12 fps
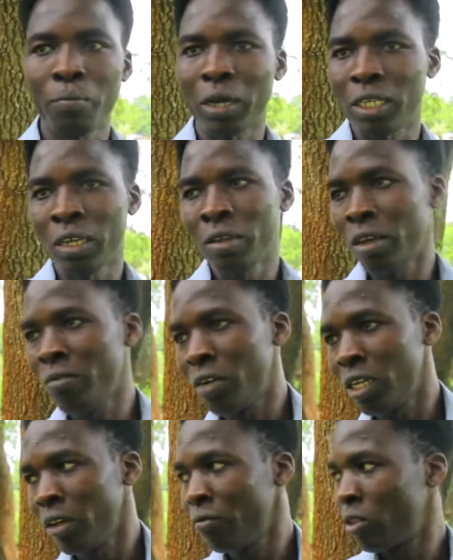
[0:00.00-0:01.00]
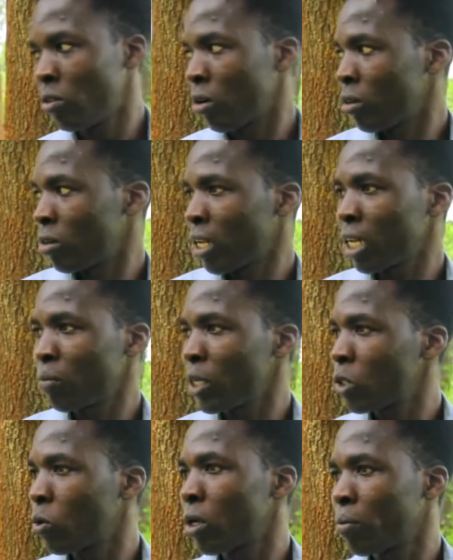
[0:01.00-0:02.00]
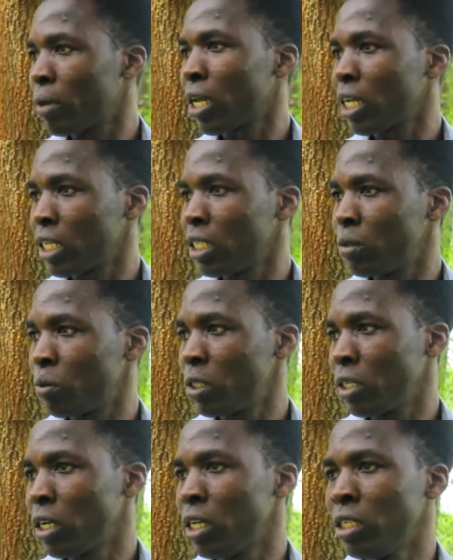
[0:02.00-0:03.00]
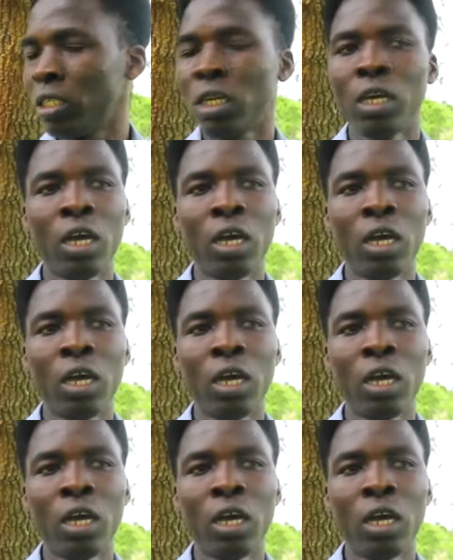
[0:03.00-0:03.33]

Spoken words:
But even if not that much correct, but I can speak English.